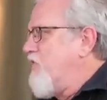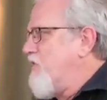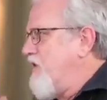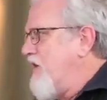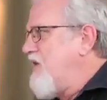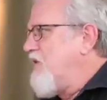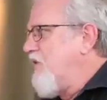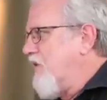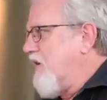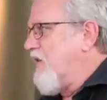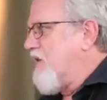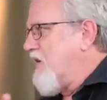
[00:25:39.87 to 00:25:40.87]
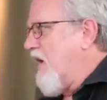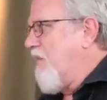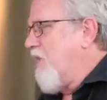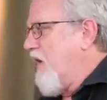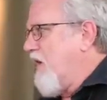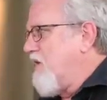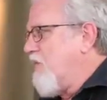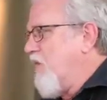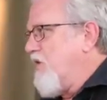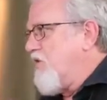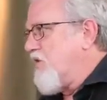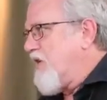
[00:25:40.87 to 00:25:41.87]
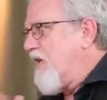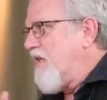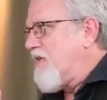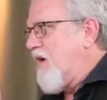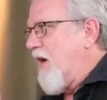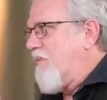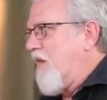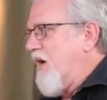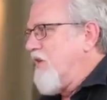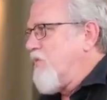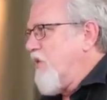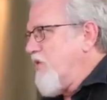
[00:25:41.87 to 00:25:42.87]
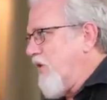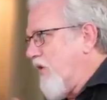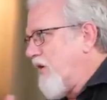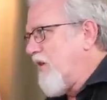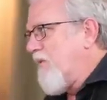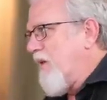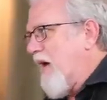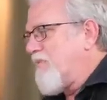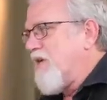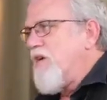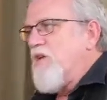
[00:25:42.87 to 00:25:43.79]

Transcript: You need to look at the timelines. When you see the timelines, when you look at the maps,